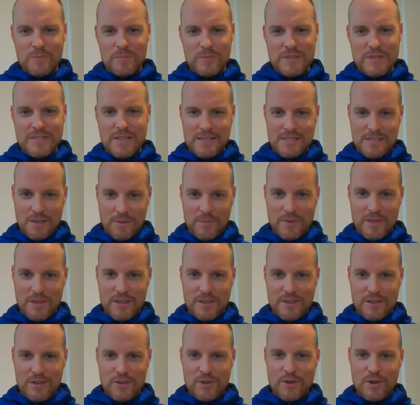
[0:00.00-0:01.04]
Is that something
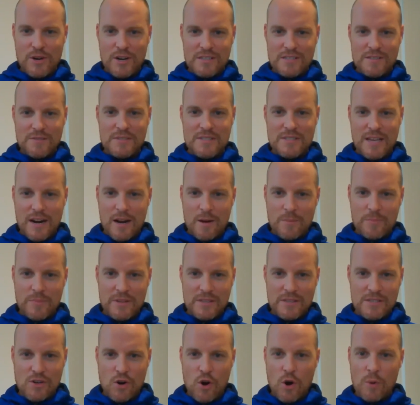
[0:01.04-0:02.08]
that you guys have set up
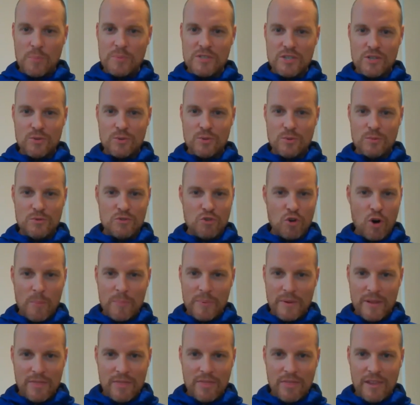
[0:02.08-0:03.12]
that's an optional
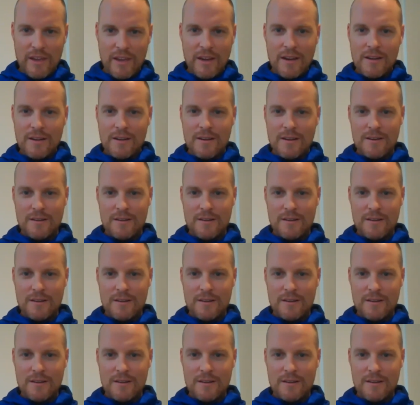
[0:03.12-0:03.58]
drop-in thing?